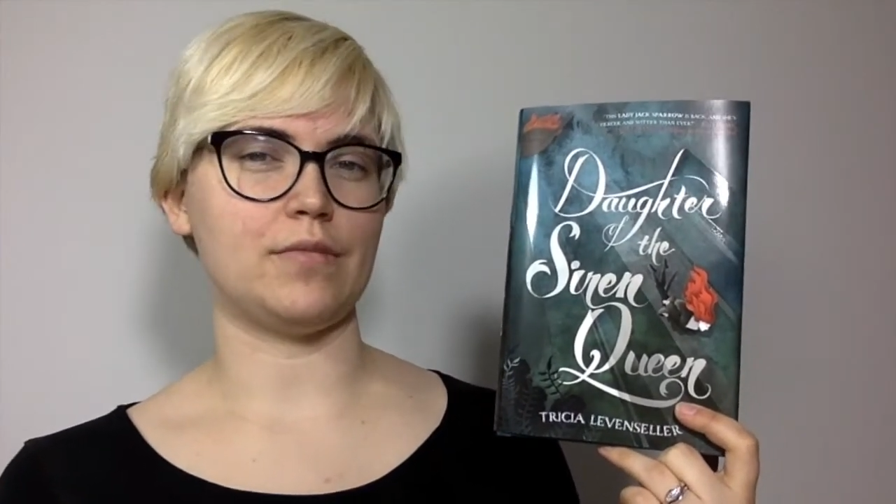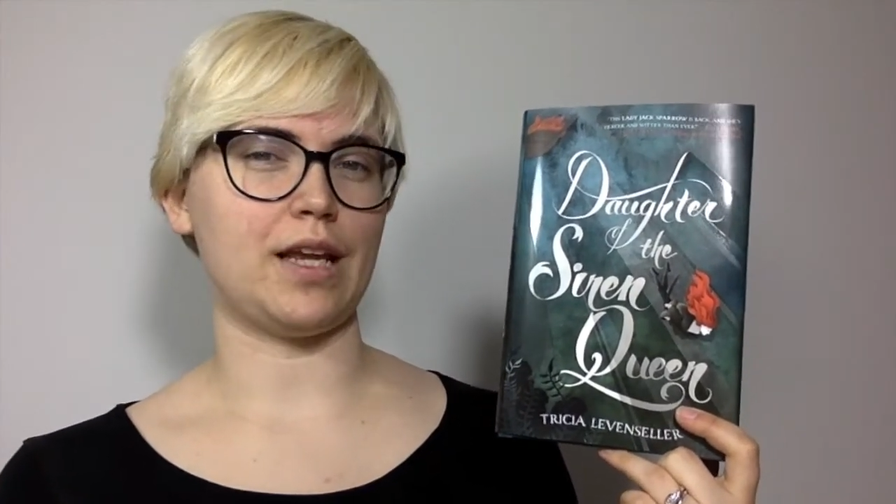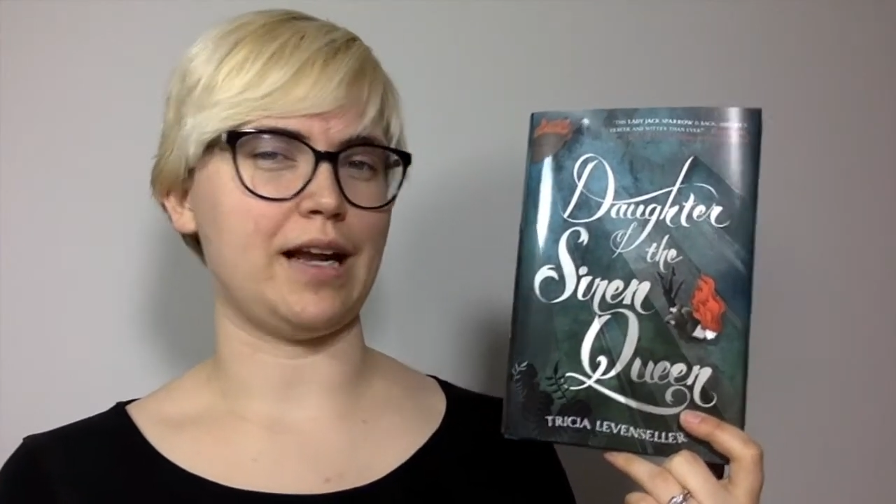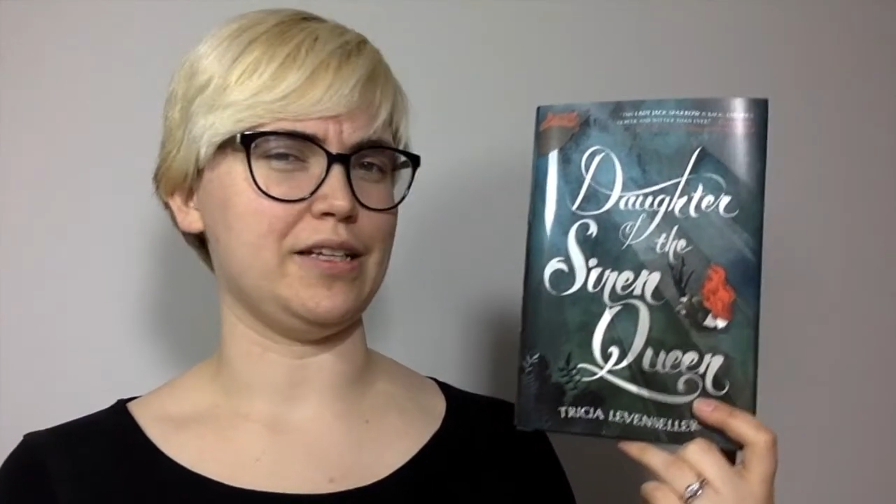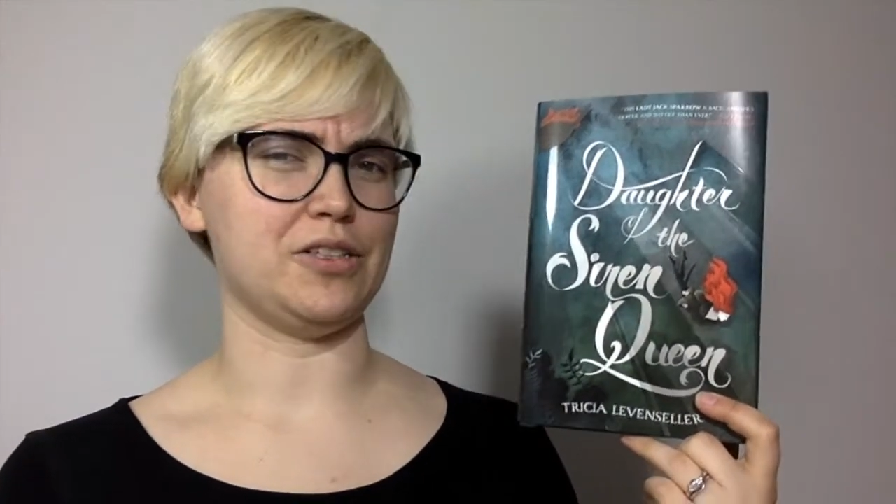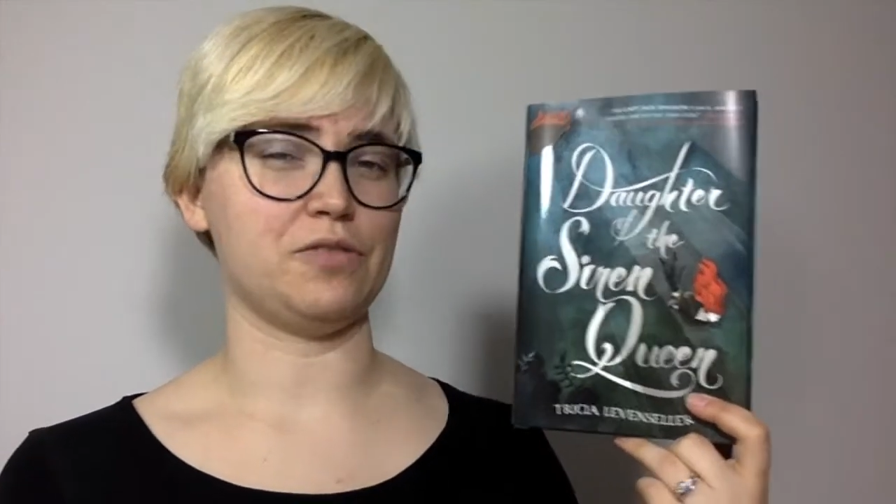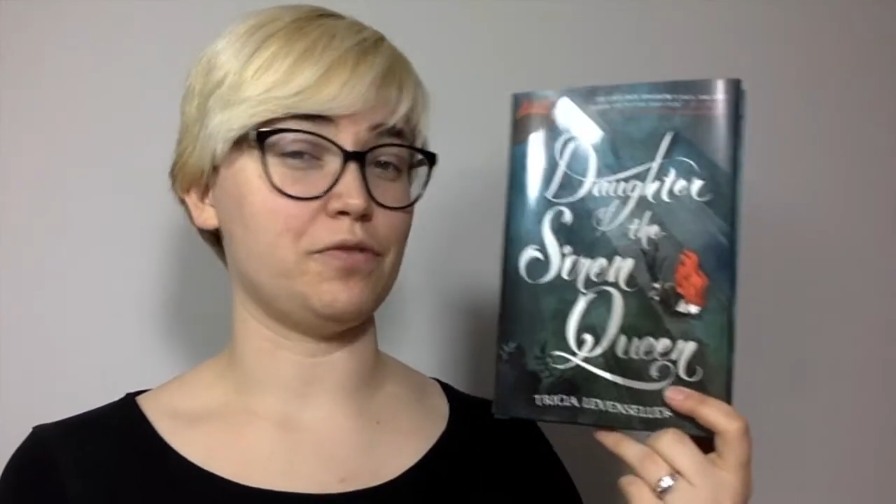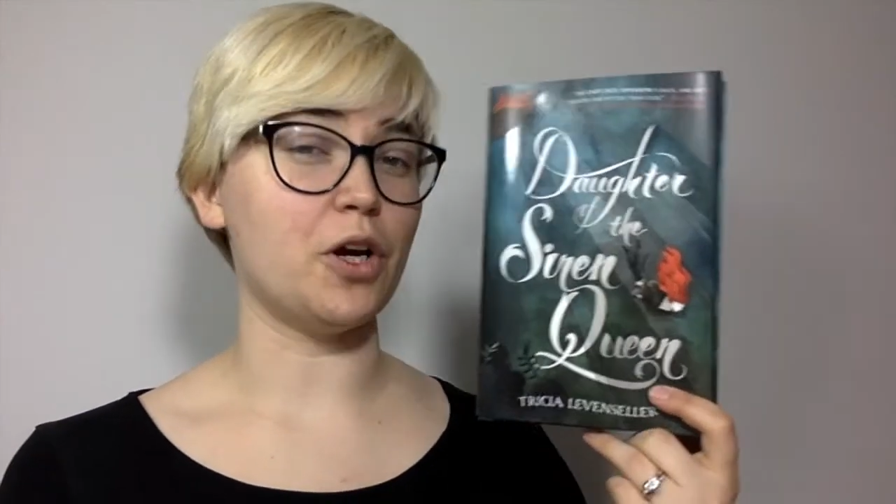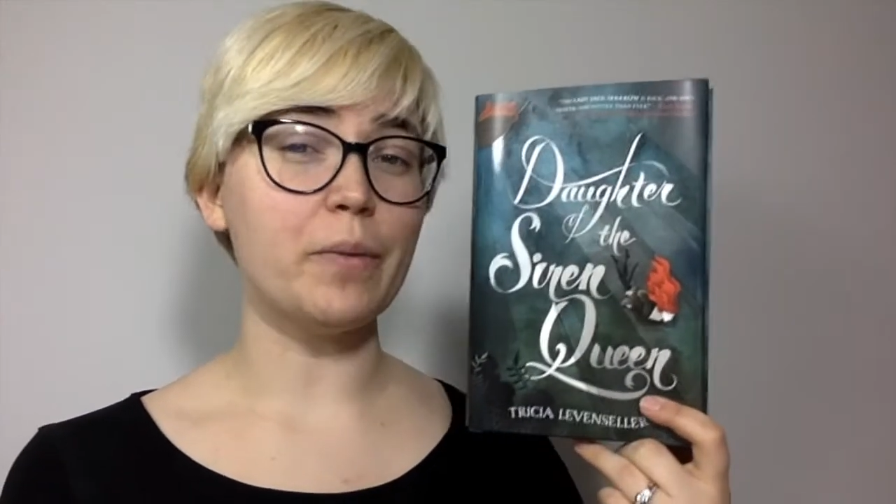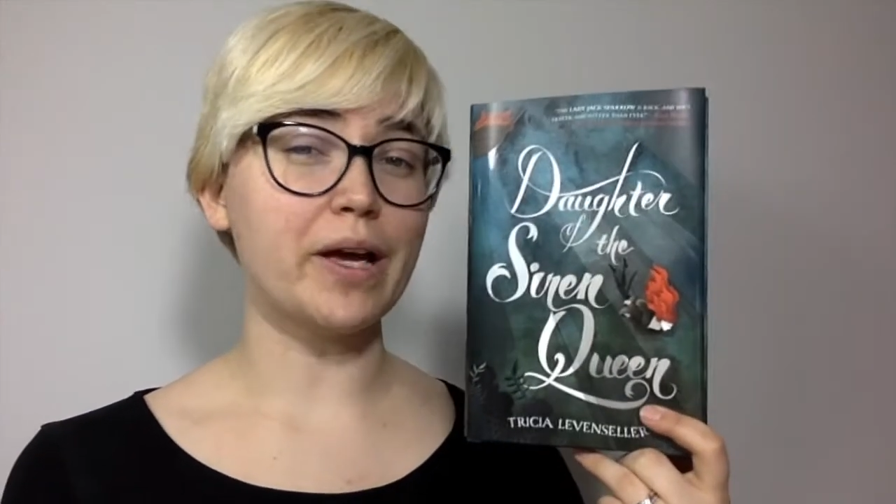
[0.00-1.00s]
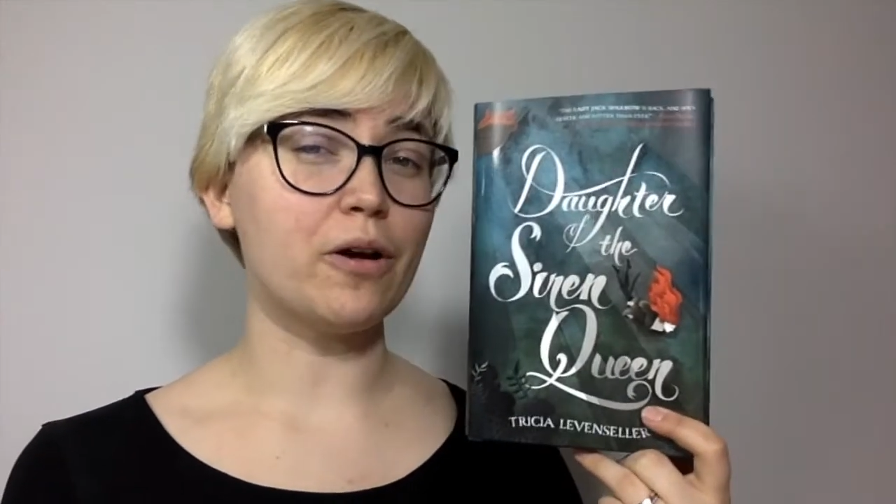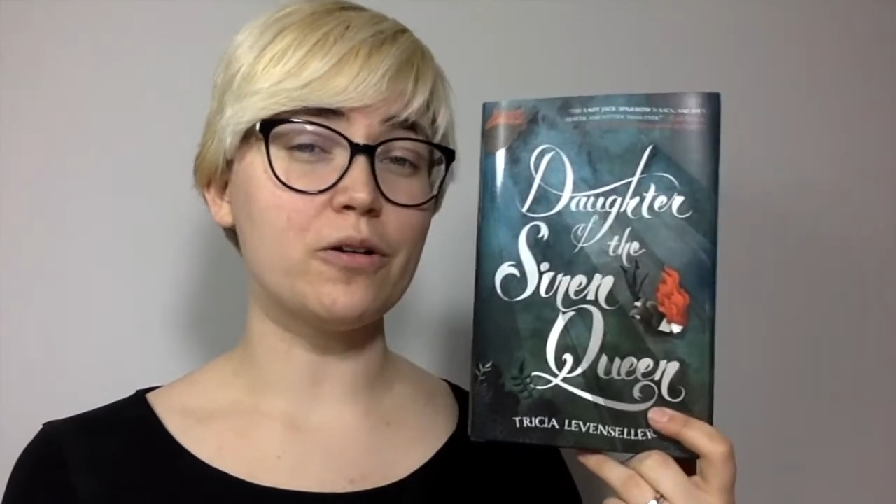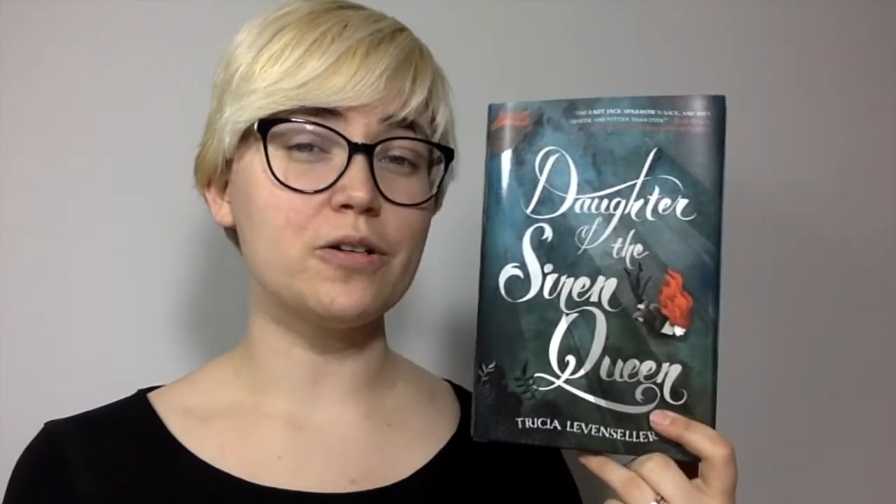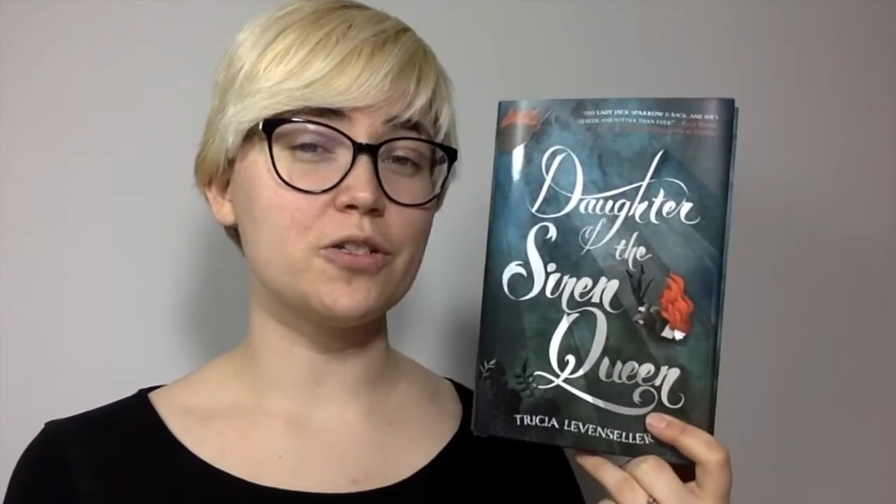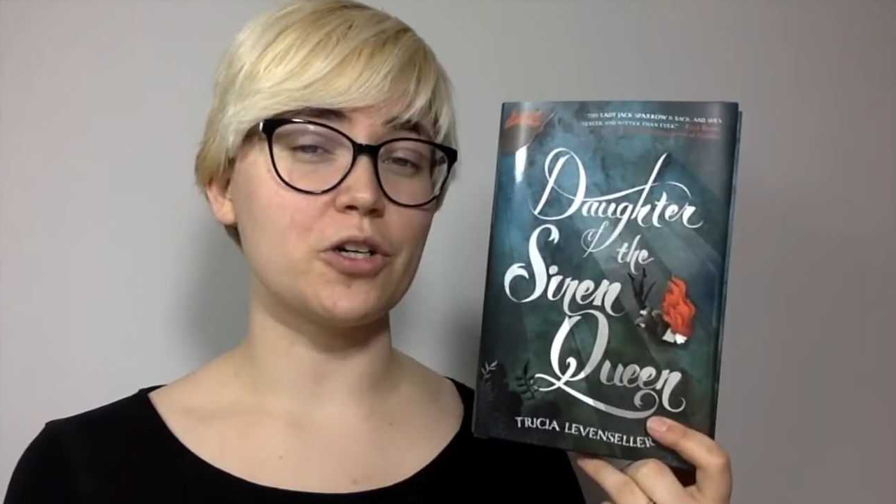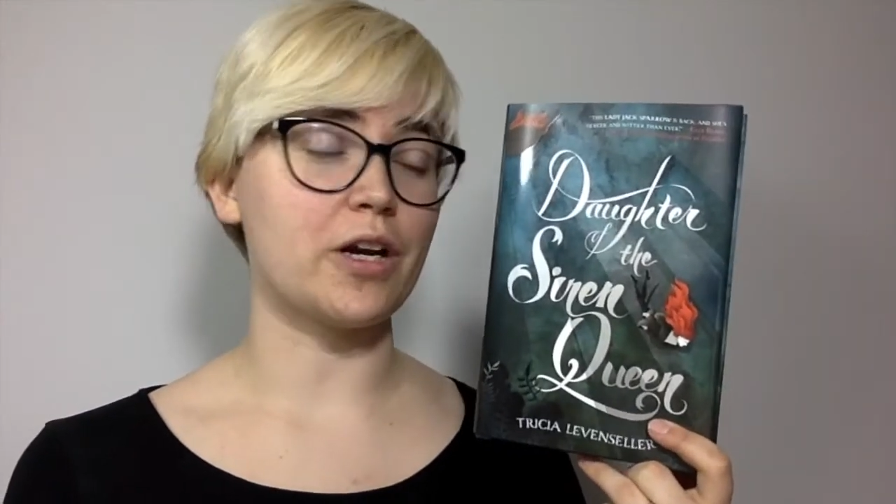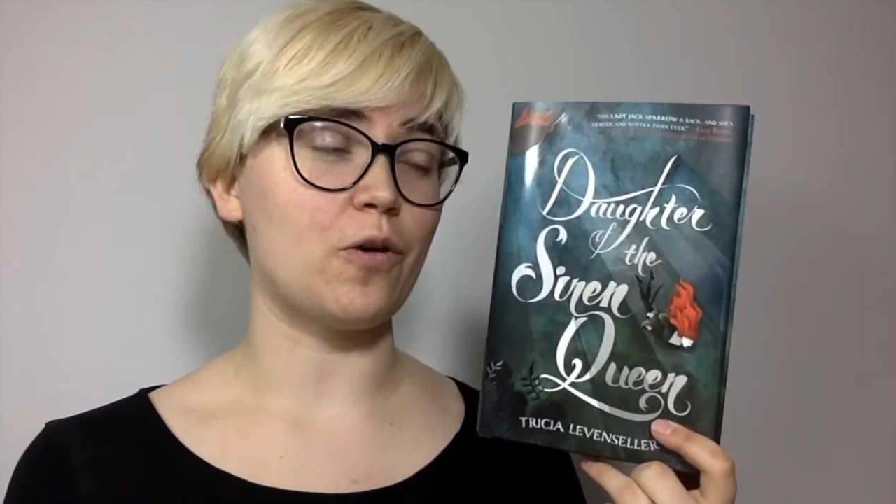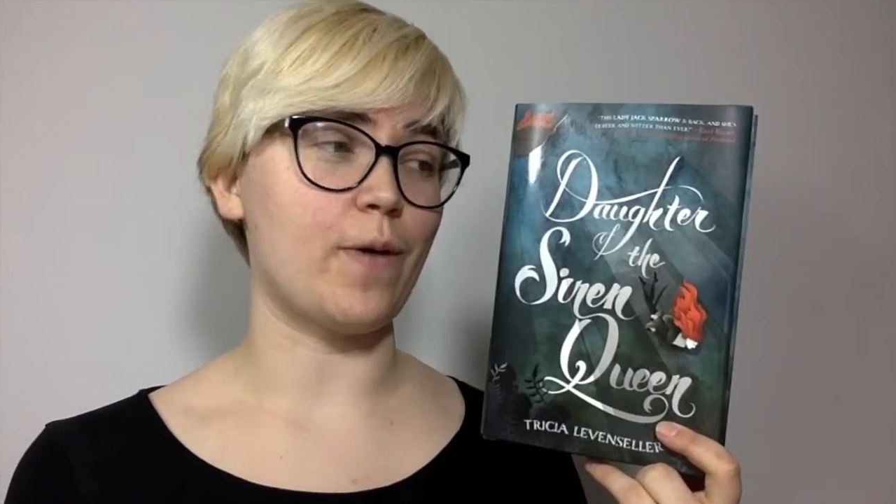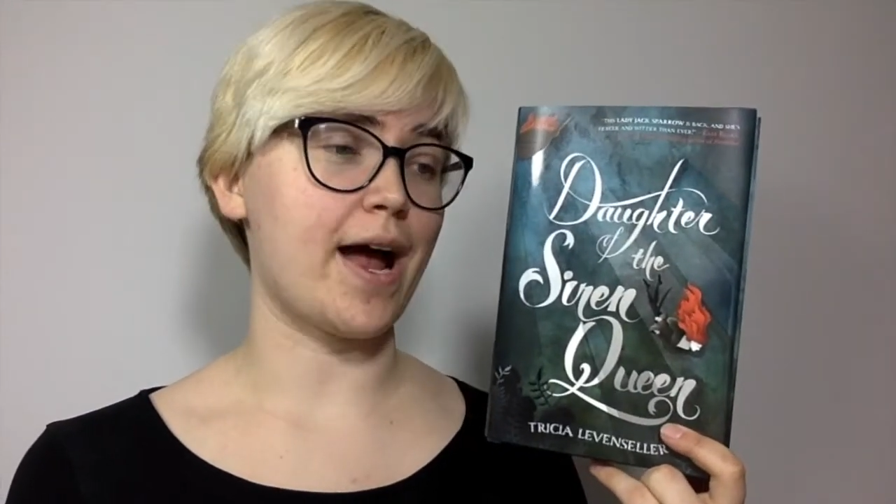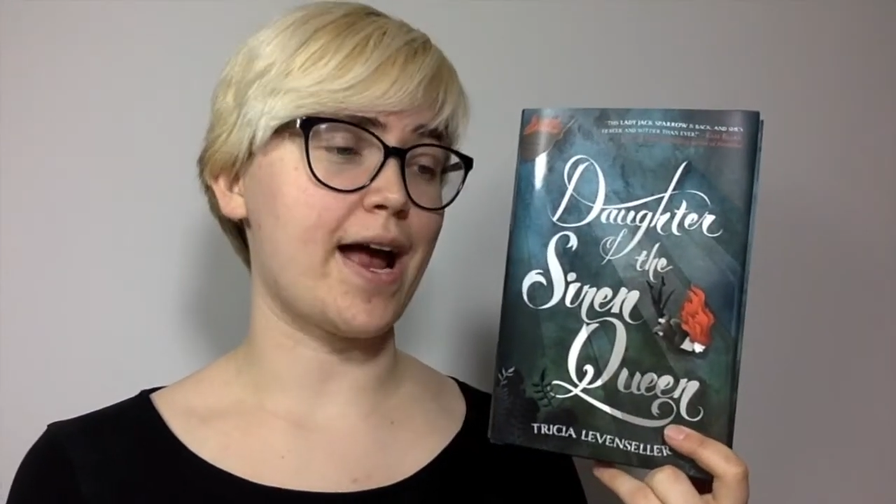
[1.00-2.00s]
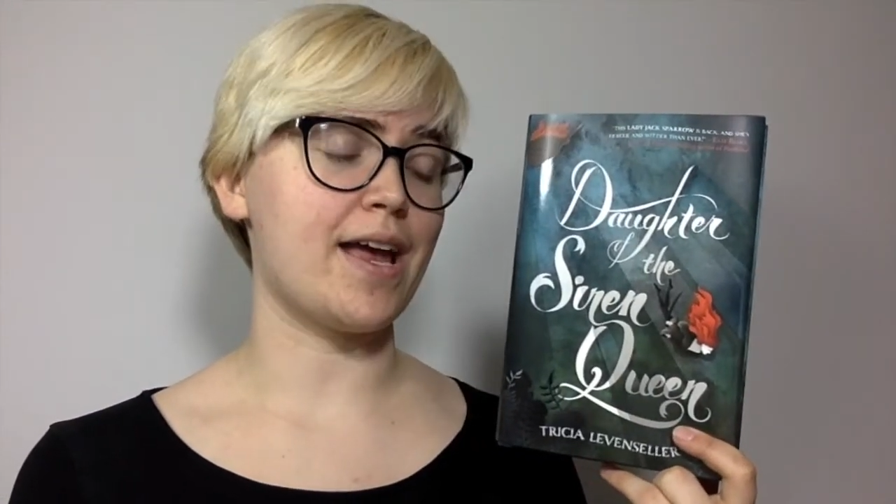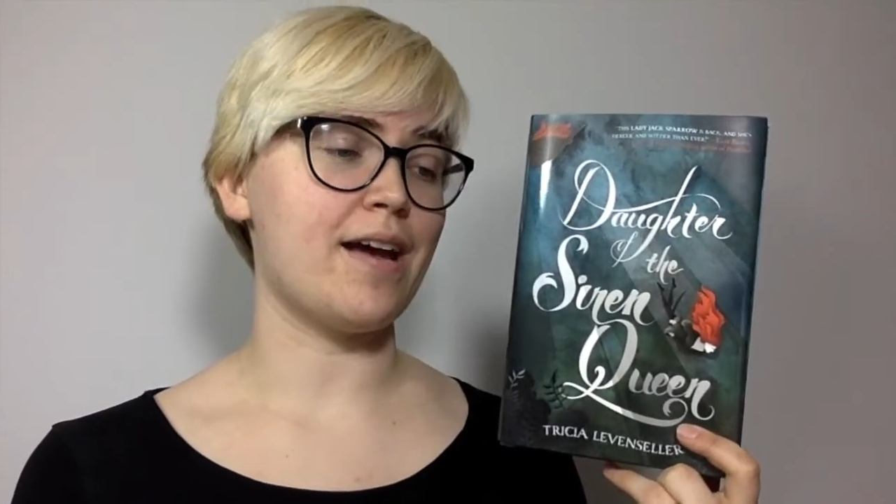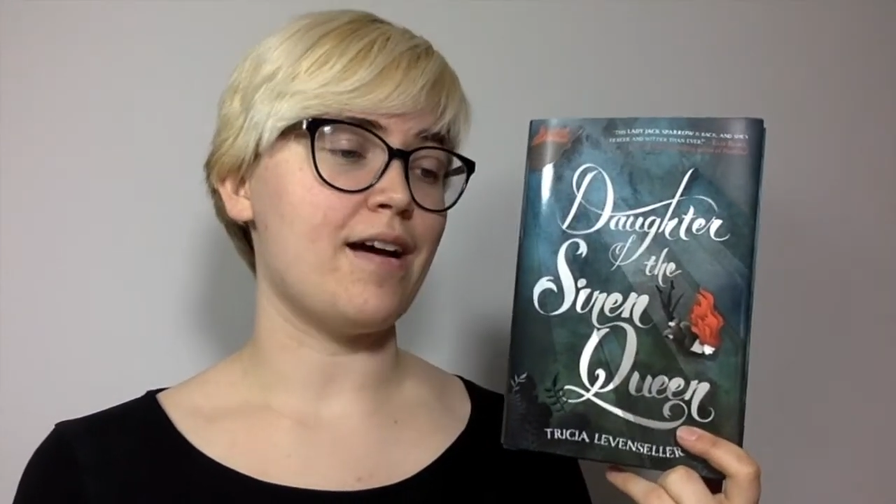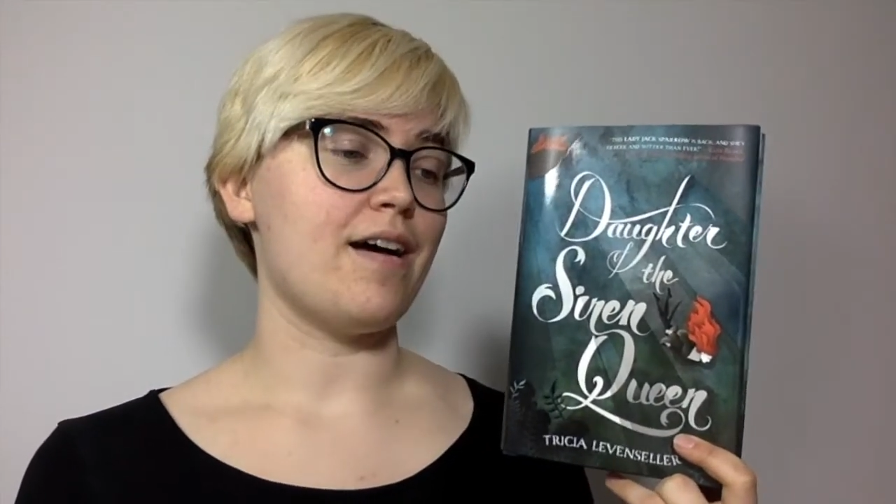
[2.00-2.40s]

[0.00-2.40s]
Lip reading: and it's following on straight away.